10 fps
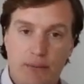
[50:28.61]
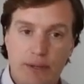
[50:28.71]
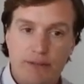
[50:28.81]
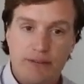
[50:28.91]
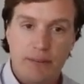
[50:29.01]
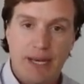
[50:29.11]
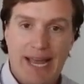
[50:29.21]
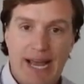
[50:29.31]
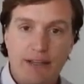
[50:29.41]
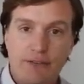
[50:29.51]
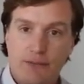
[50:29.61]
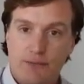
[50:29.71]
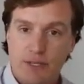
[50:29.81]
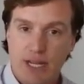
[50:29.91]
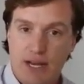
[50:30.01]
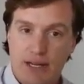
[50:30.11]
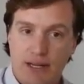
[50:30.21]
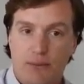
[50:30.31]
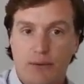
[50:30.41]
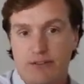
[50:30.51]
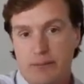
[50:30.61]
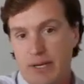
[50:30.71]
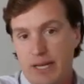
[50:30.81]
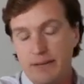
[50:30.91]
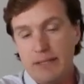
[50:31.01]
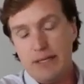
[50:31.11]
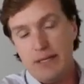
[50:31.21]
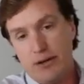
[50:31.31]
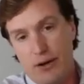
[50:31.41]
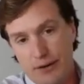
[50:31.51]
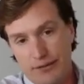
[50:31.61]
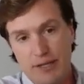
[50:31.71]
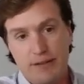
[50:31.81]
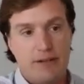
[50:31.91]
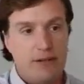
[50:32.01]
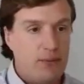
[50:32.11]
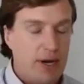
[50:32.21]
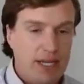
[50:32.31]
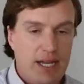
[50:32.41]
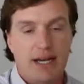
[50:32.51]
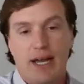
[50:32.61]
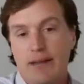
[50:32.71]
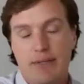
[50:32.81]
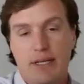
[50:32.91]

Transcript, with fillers: when somebody asks for data or somebody calls in and says, "Why can't I?"